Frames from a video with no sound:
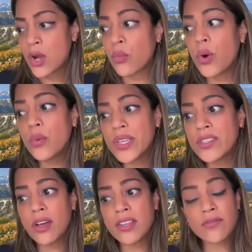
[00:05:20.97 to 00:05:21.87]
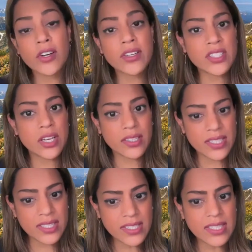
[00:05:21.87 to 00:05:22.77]
What we saw as far as
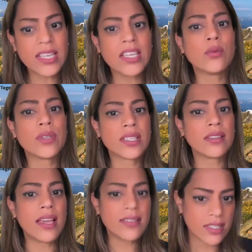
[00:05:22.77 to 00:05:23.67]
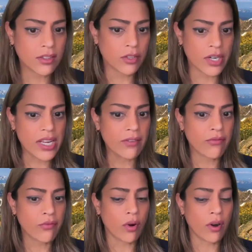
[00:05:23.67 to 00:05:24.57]
toxicity, it was a lesson learning
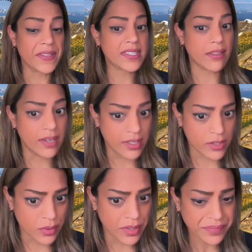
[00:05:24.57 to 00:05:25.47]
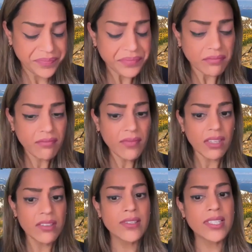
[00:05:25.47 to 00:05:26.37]
for the selinexor.
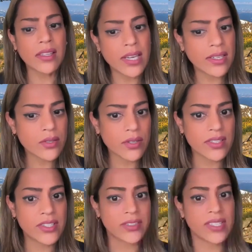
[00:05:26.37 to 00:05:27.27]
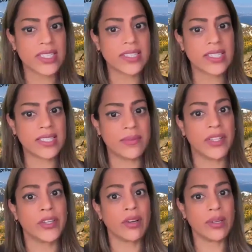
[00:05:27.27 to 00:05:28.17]
So selinexor is dosed at 60
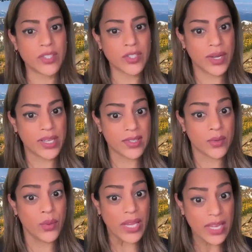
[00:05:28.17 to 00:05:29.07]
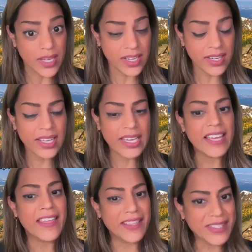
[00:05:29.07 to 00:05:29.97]
milligrams twice a week,
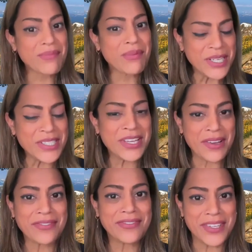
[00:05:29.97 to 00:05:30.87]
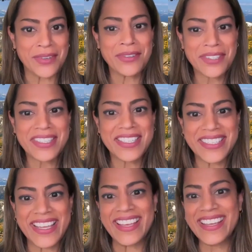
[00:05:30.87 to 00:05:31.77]
and that's a pretty tough dose to
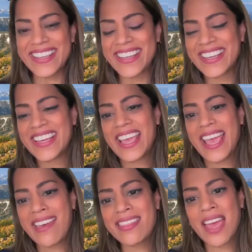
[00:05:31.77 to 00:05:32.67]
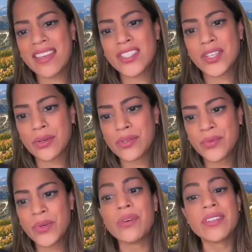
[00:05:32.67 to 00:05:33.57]
take. At that dose,
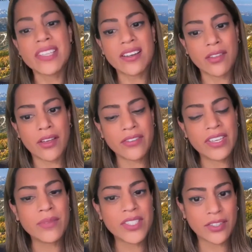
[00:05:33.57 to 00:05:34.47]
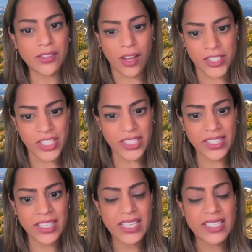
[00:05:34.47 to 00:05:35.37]
we were seeing a lot of
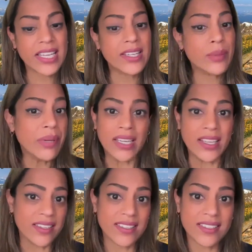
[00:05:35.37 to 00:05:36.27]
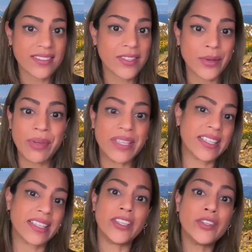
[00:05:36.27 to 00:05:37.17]
hematologic cytopenias. So
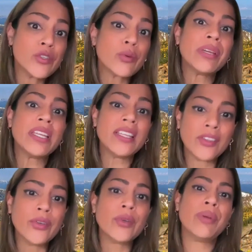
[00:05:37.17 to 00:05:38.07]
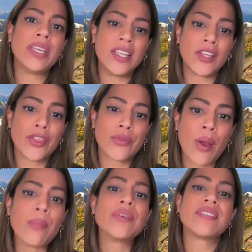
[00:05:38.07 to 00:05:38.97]
basically neutropenia, leukopenia,
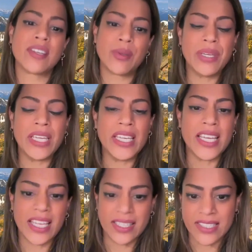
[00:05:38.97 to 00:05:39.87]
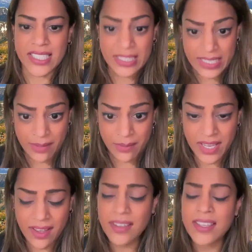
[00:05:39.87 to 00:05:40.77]
thrombocytopenia, and
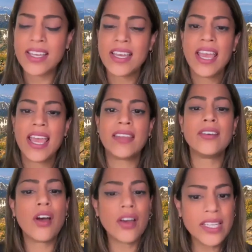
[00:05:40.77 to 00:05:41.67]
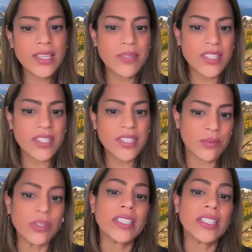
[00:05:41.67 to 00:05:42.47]
anemia. And non-hematologic